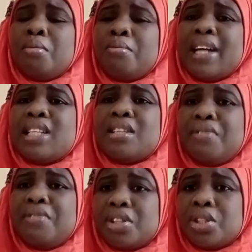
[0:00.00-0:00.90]
by the
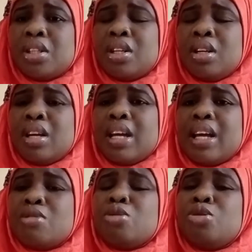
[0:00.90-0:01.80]
fish,
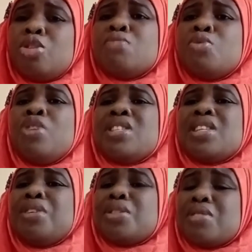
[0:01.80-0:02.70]
else you'll just be wasting
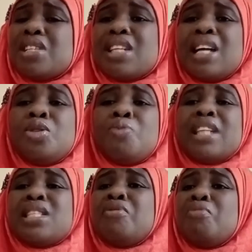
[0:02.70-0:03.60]
resources and you
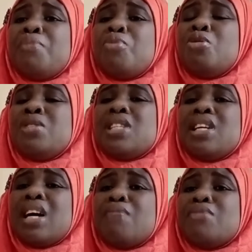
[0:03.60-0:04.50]
might even be polluting
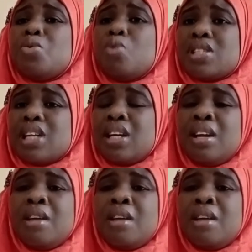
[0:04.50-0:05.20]
the water,